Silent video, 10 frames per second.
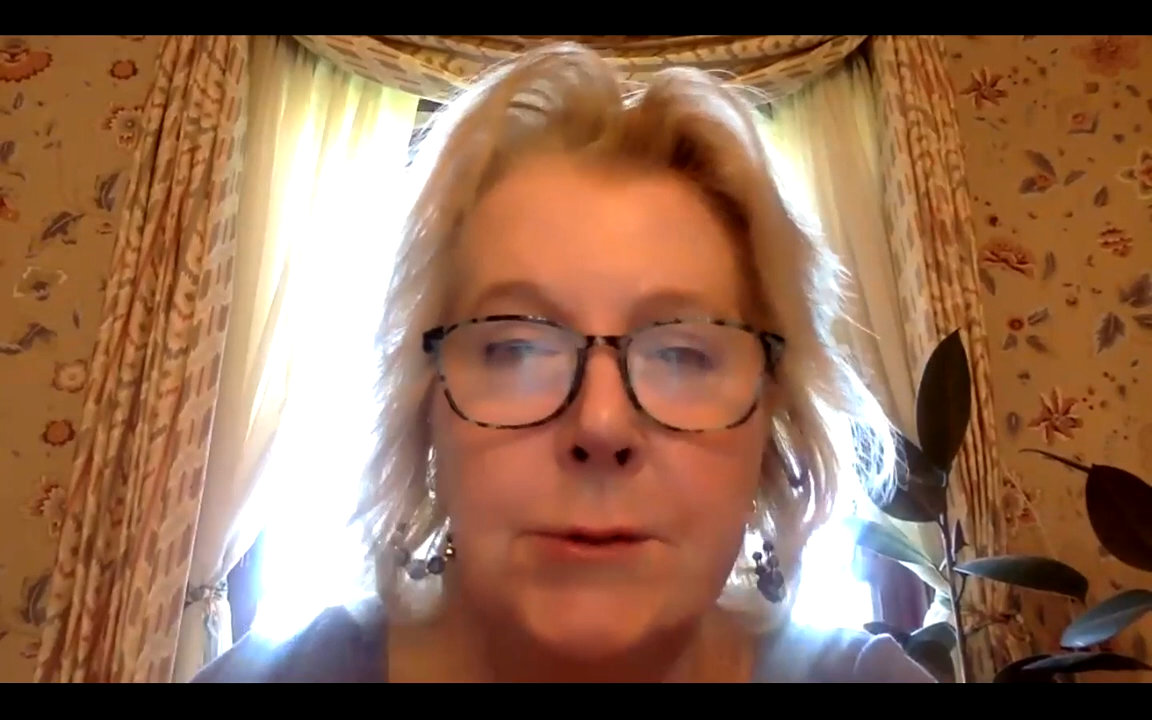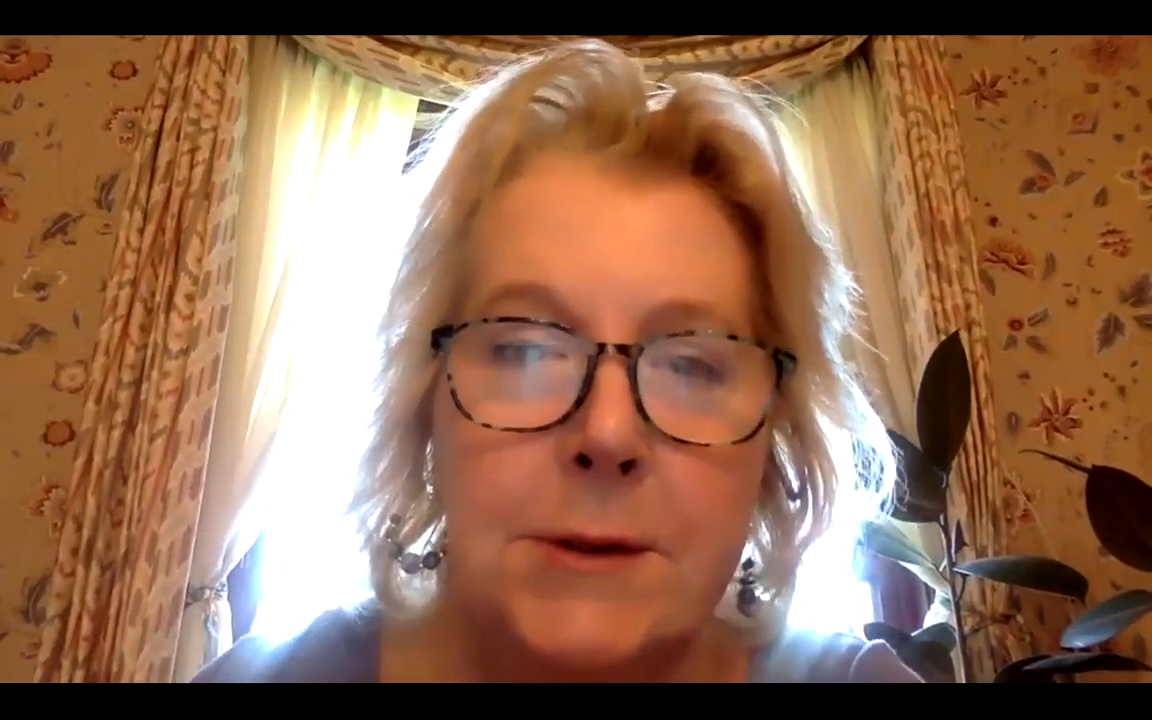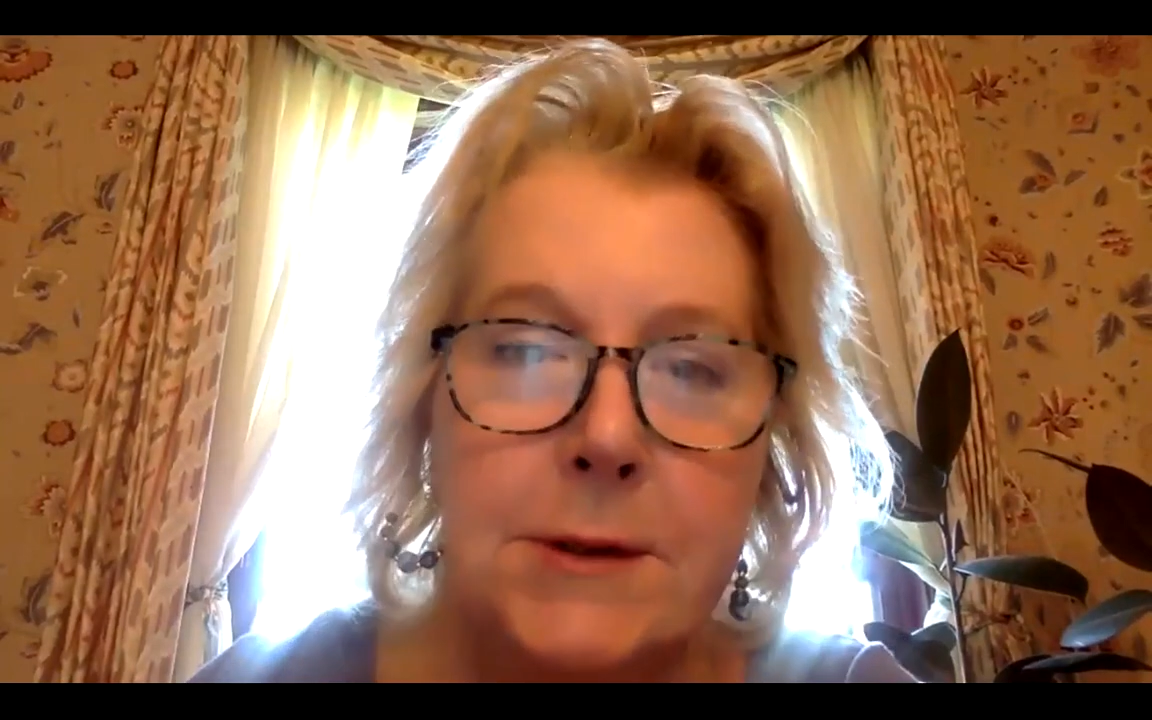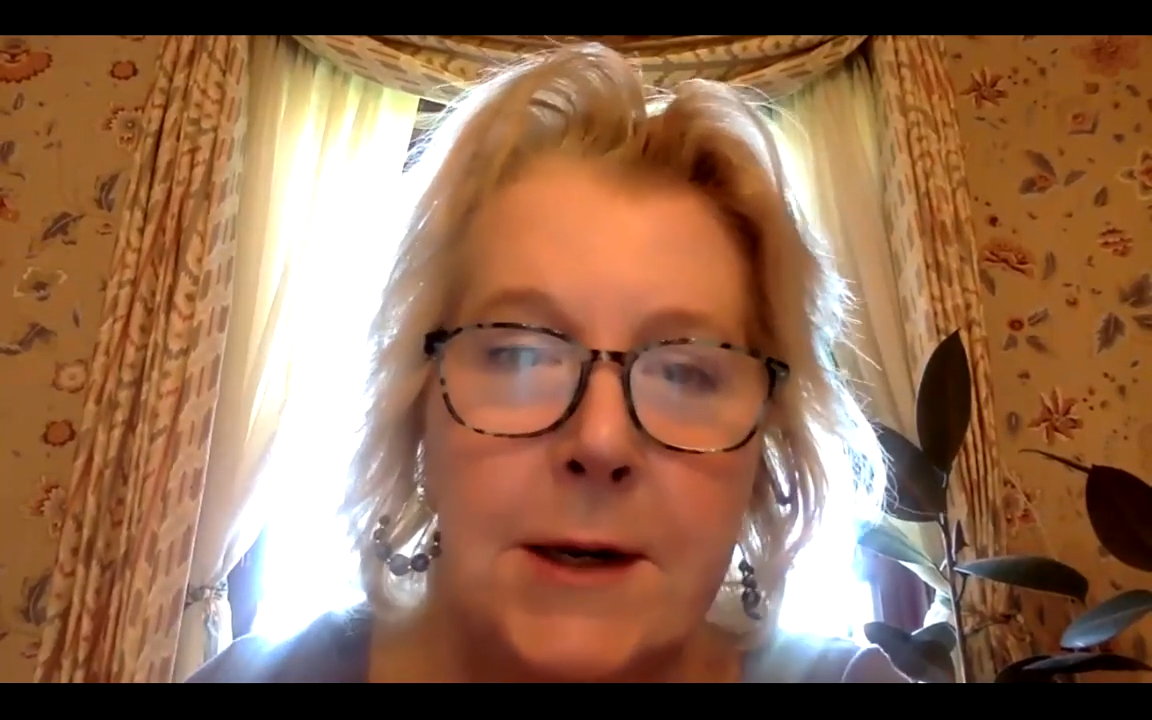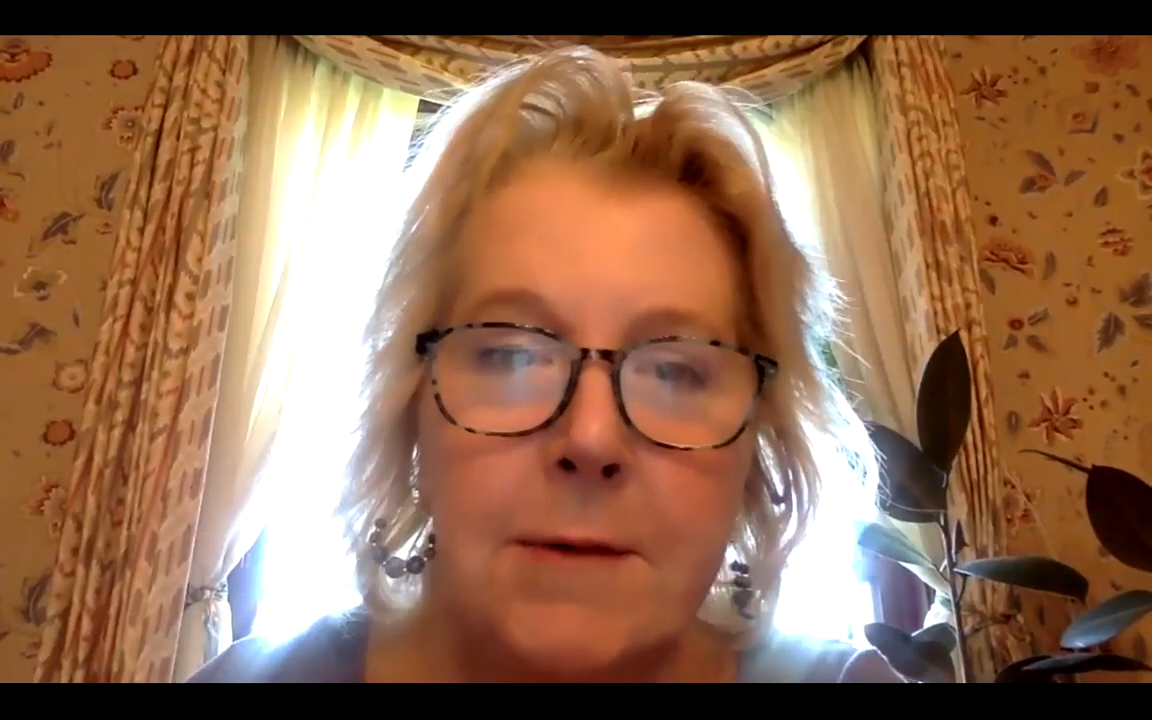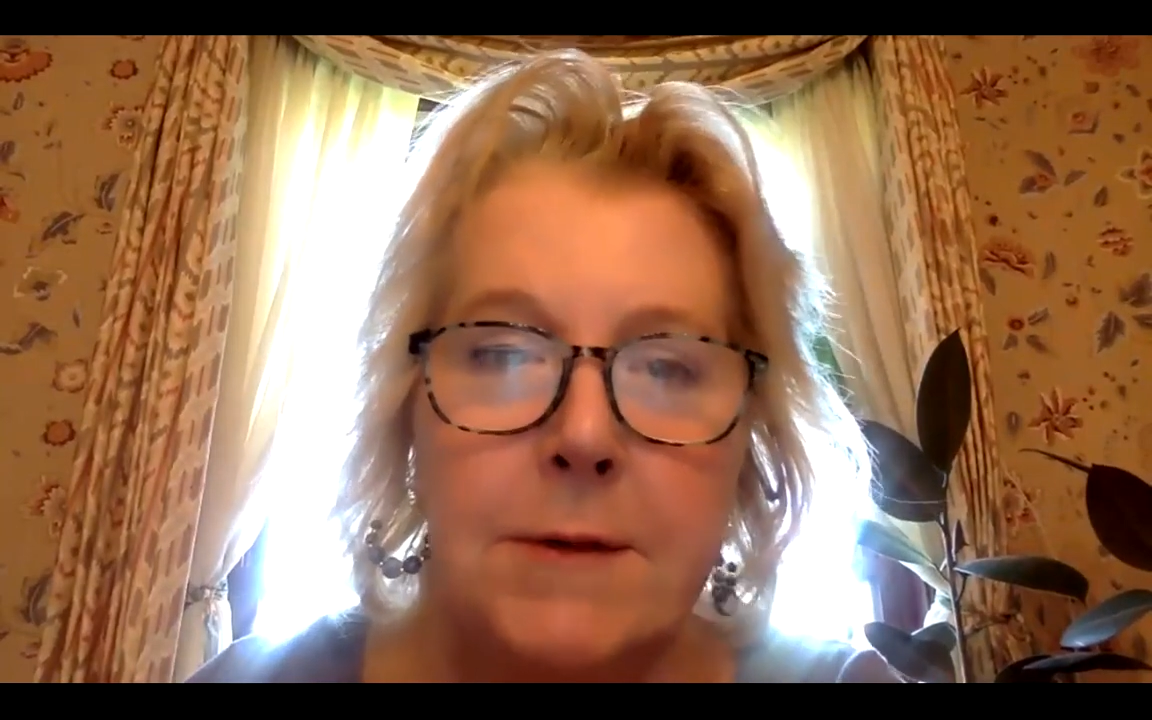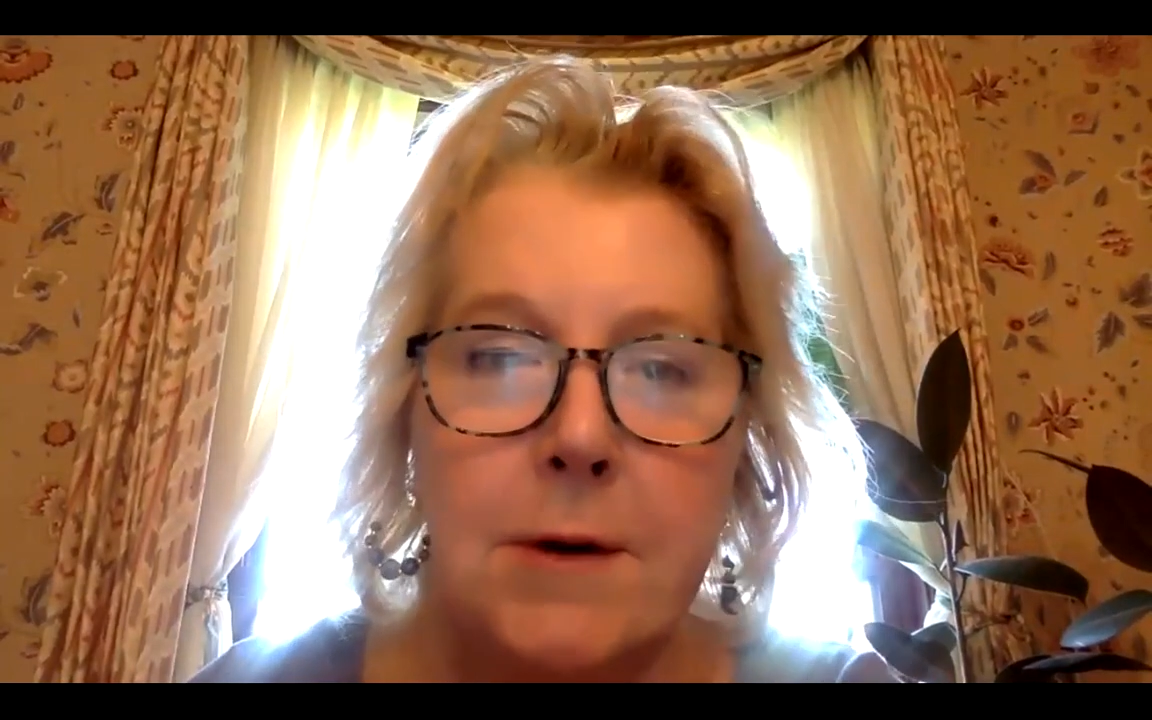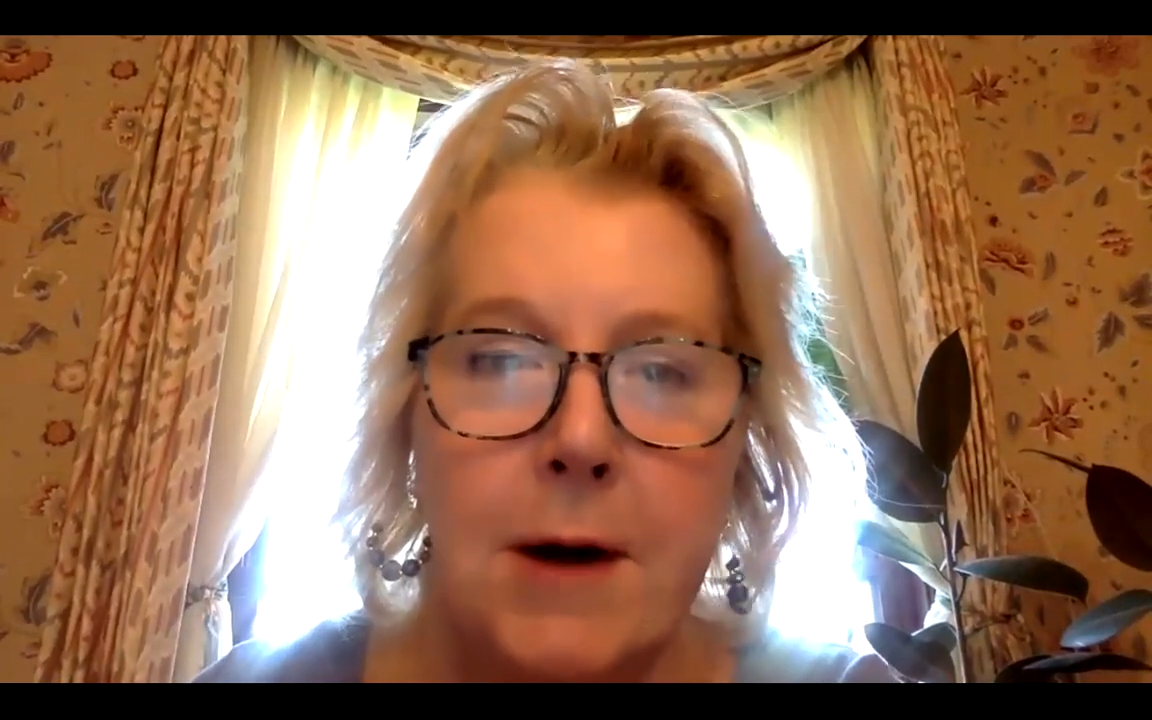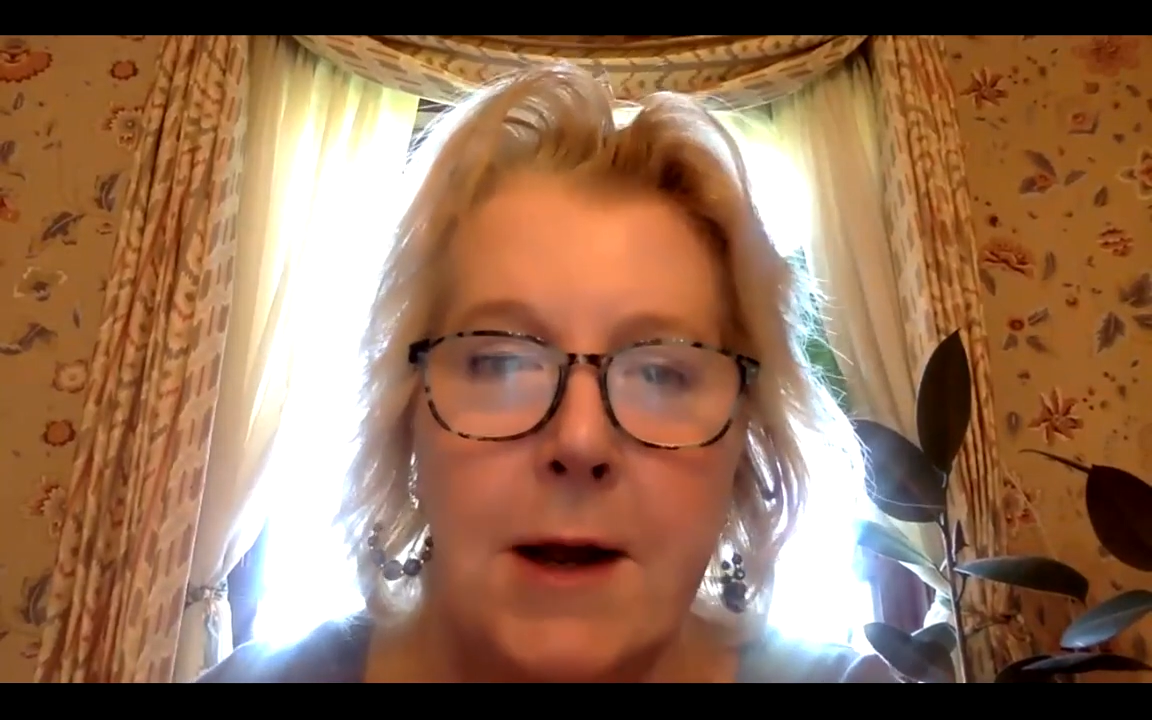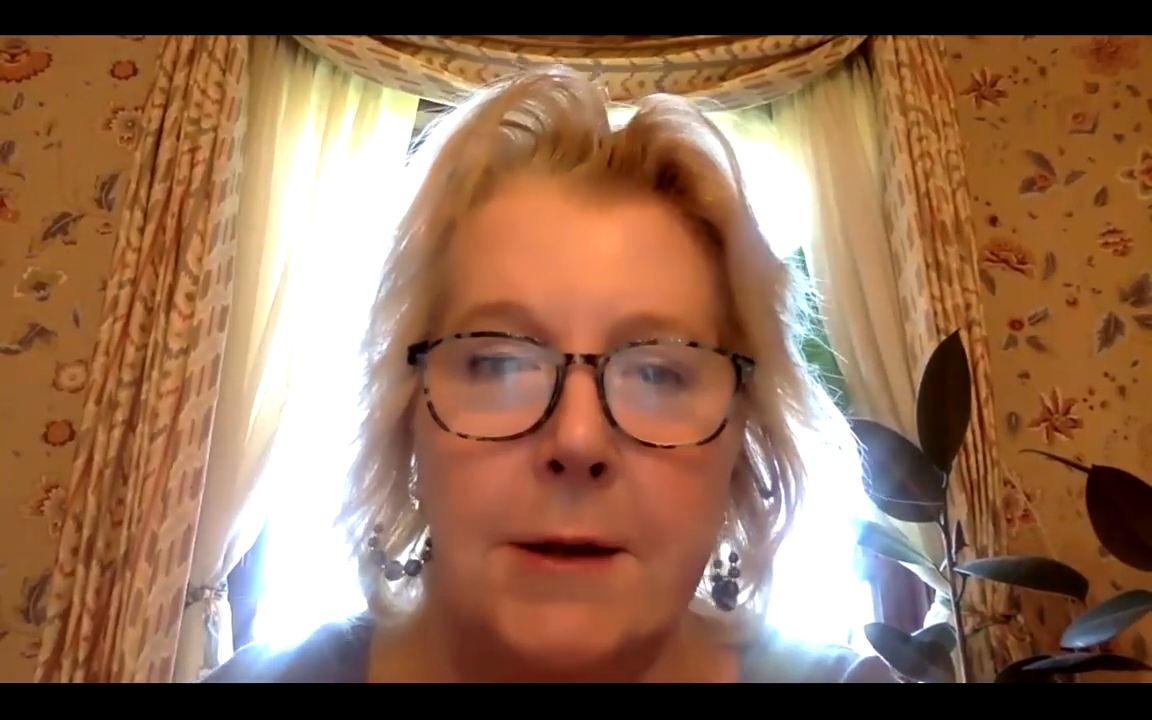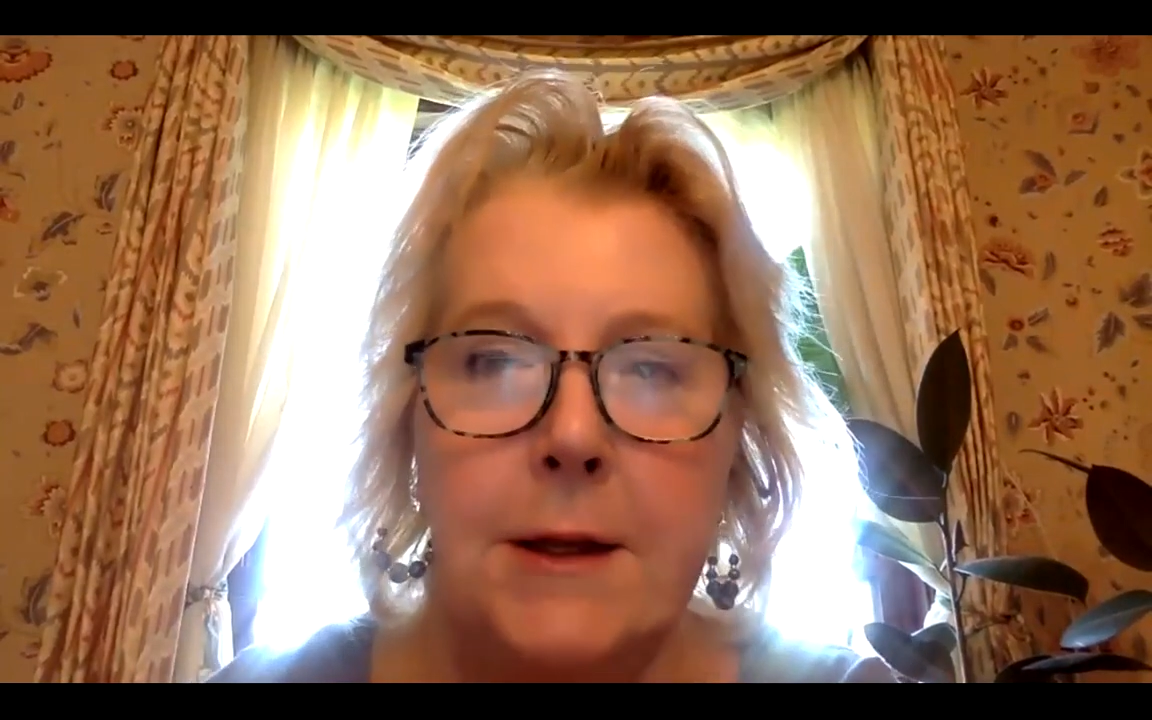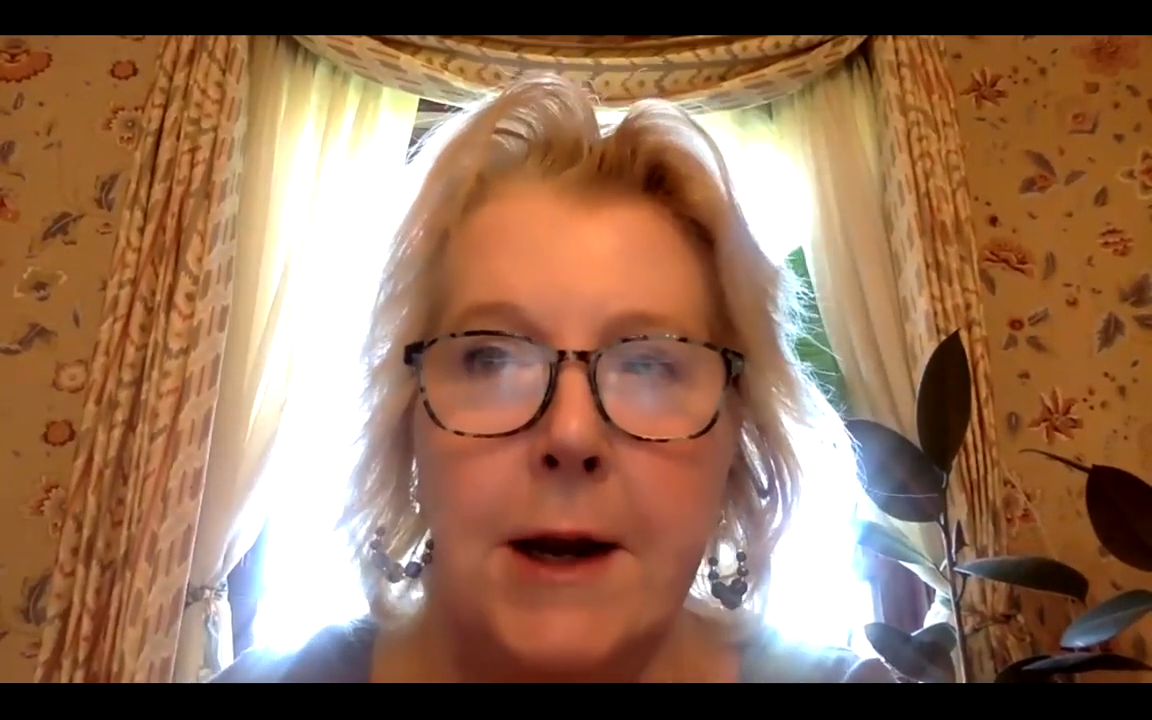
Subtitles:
incentives are out